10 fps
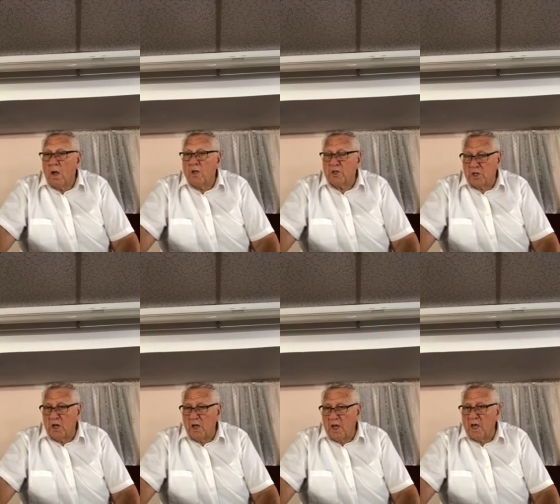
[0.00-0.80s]
and
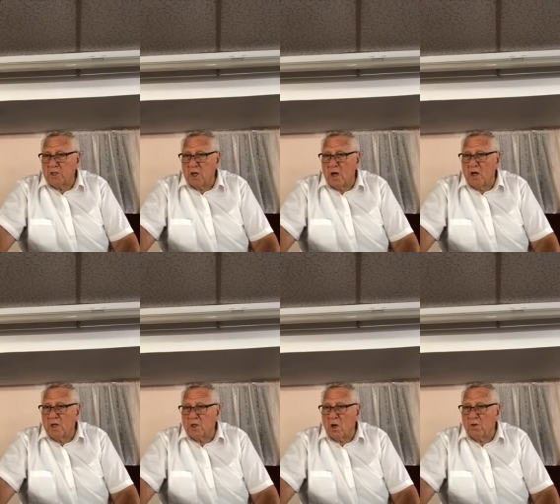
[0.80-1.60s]
sinned against on
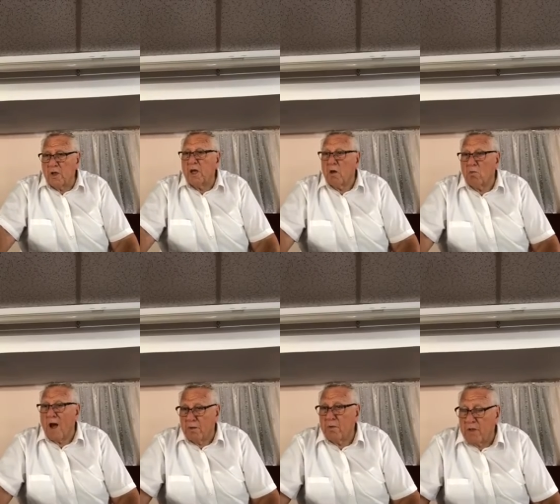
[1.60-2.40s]
this earth and get
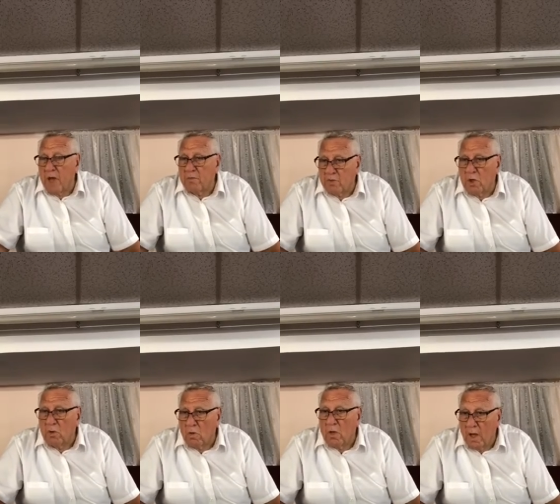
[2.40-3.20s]
right with them
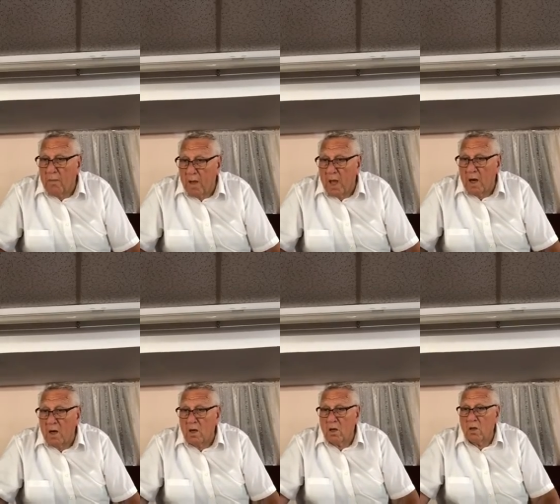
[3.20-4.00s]
too. Amen?